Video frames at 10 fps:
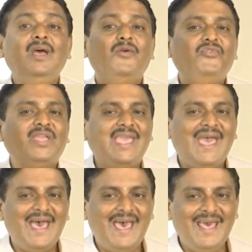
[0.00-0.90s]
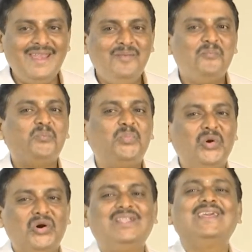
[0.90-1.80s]
we can
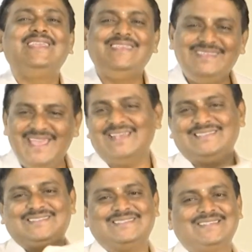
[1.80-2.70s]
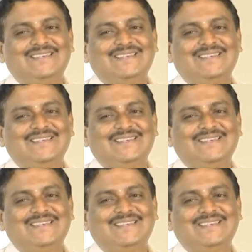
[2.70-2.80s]
put x.